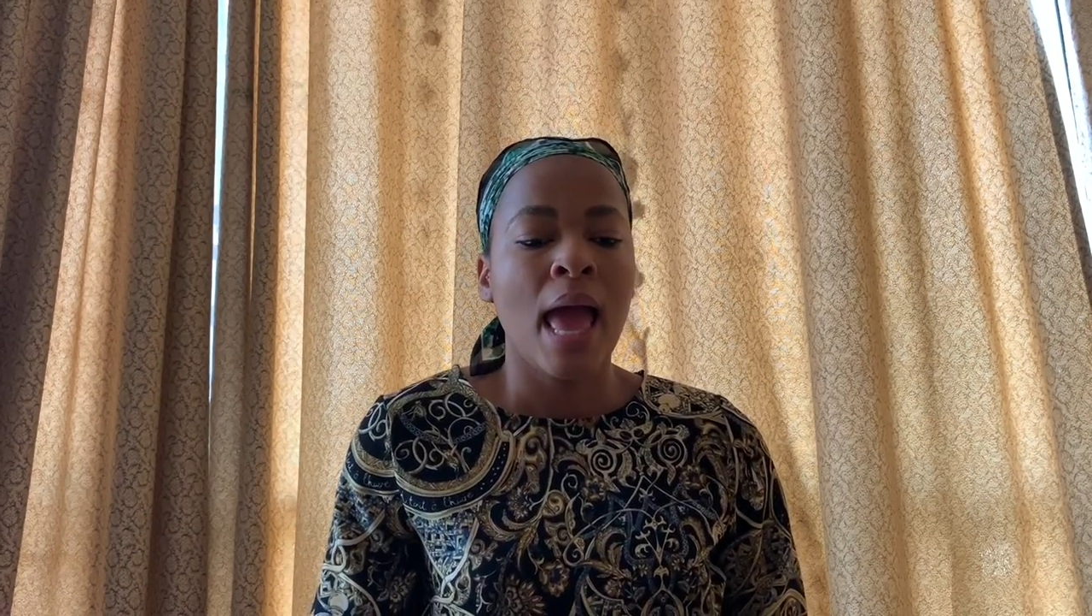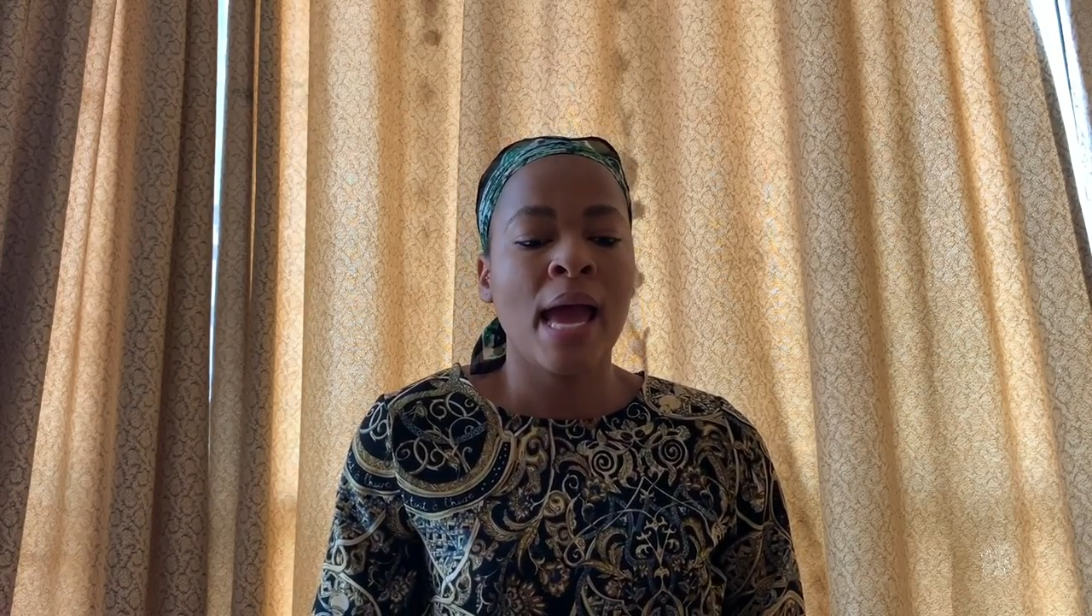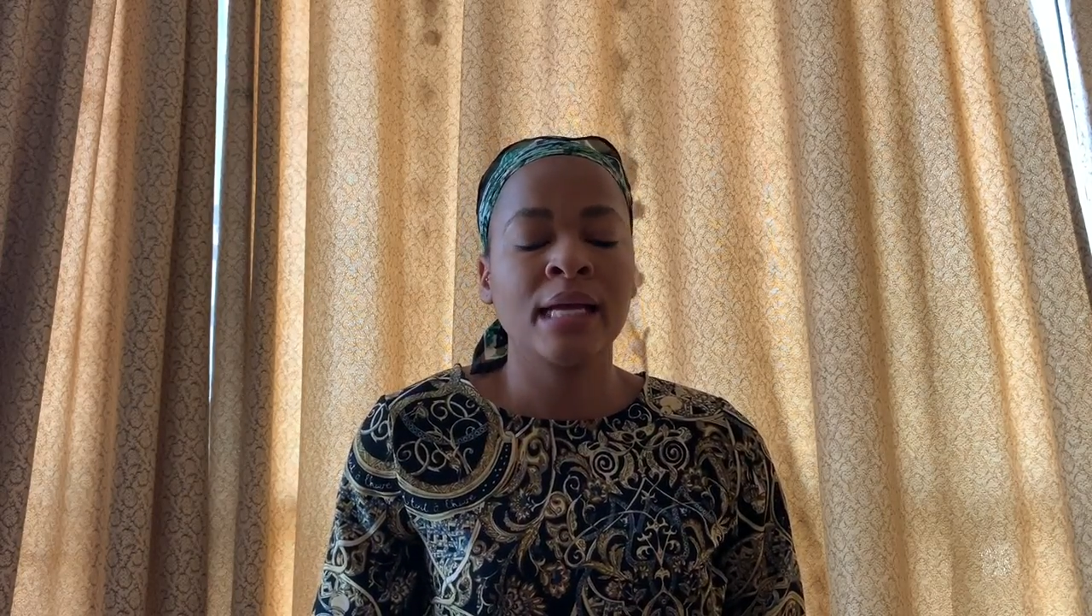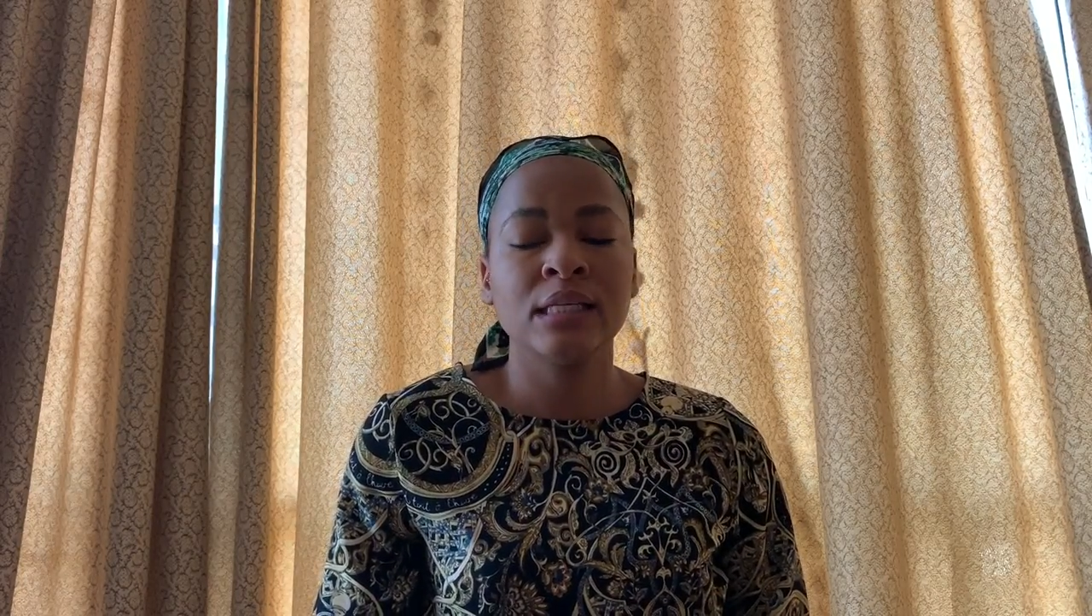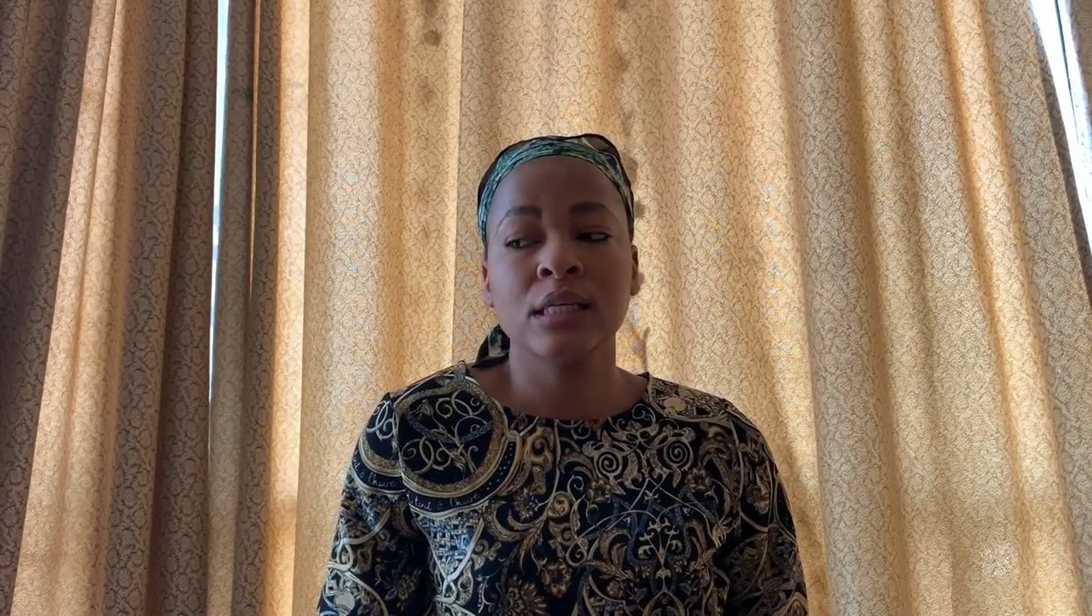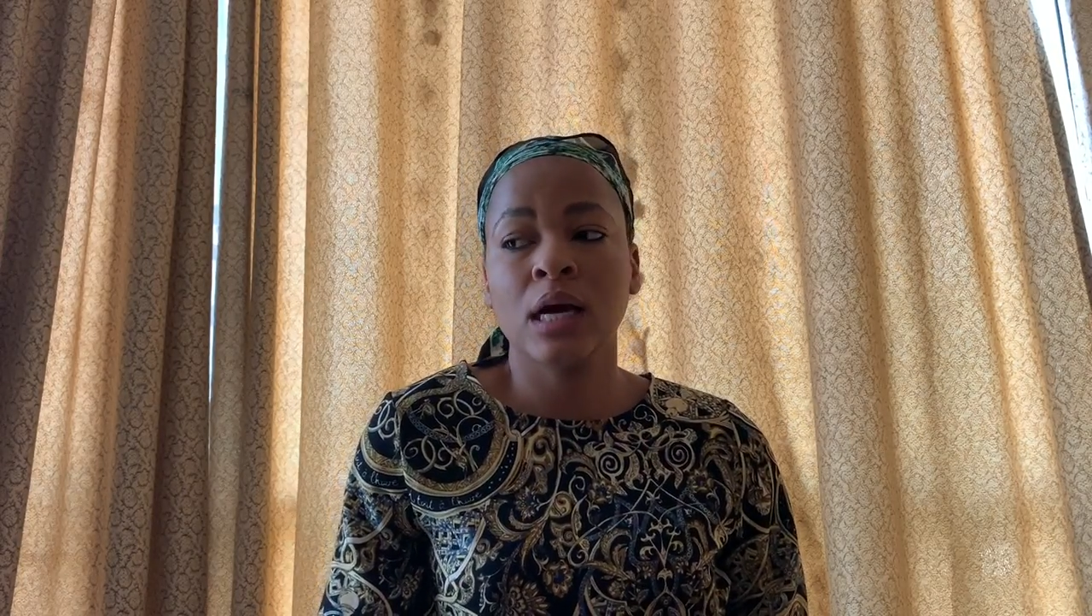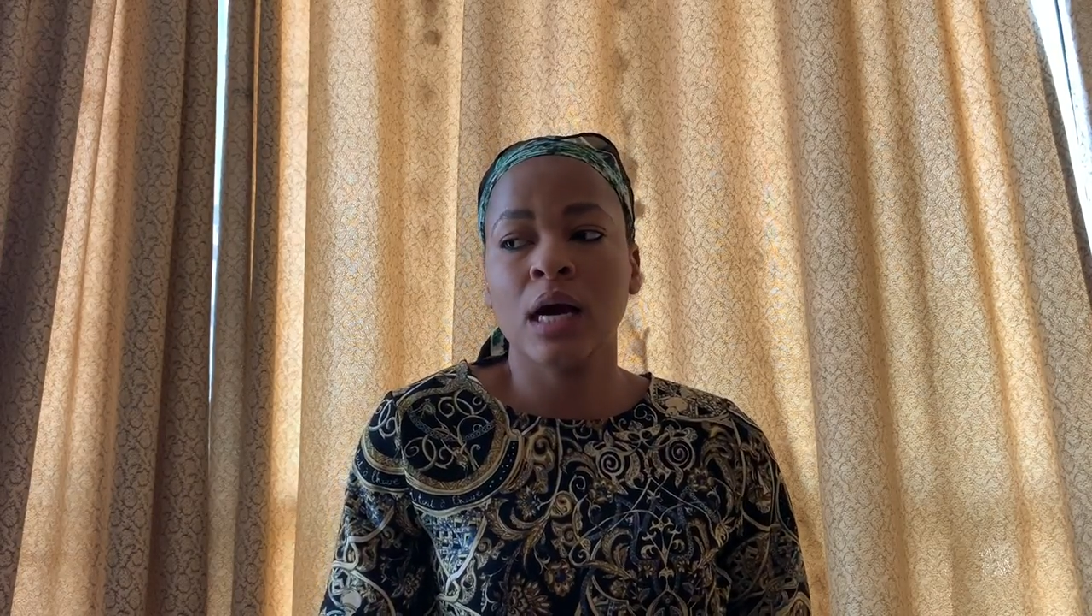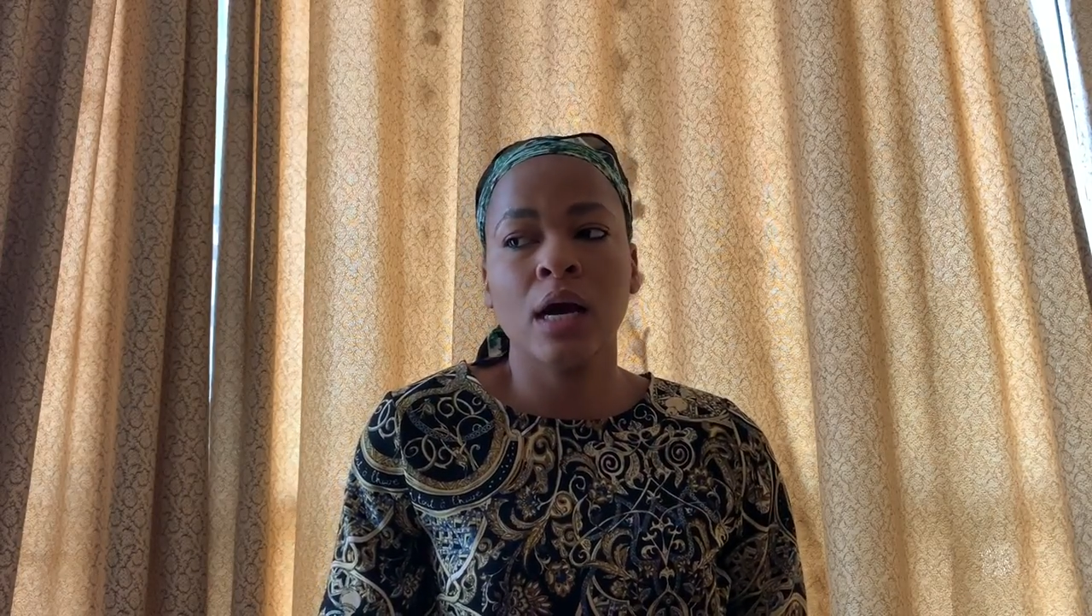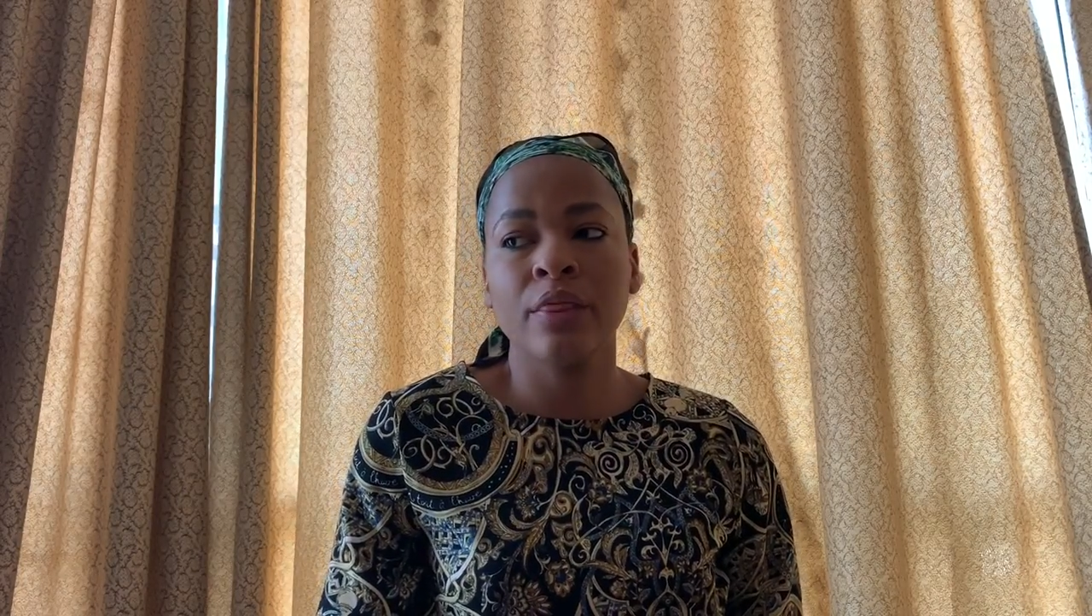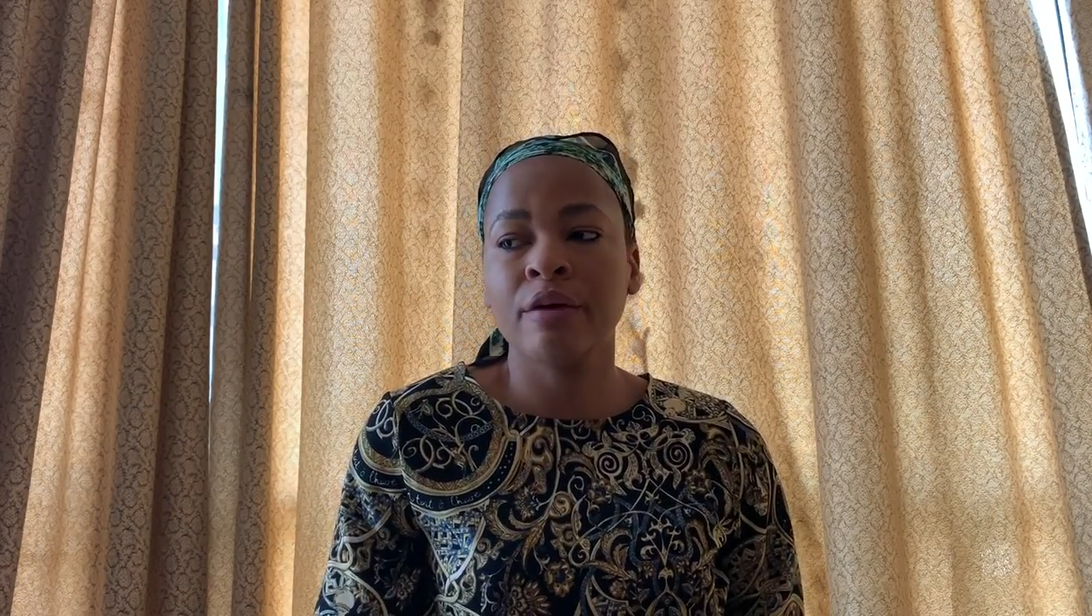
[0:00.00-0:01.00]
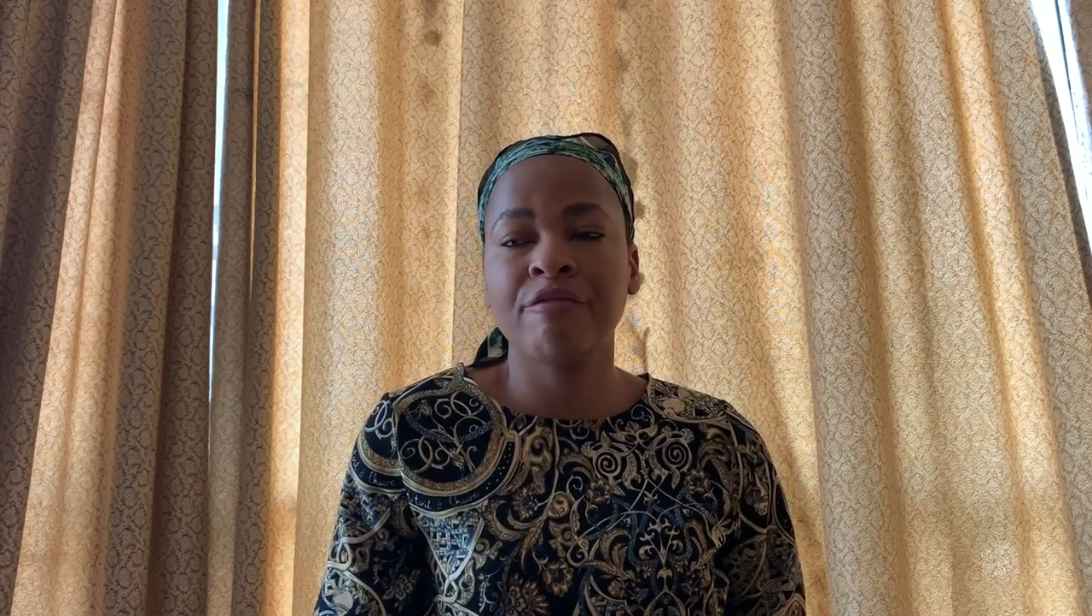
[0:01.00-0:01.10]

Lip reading: And the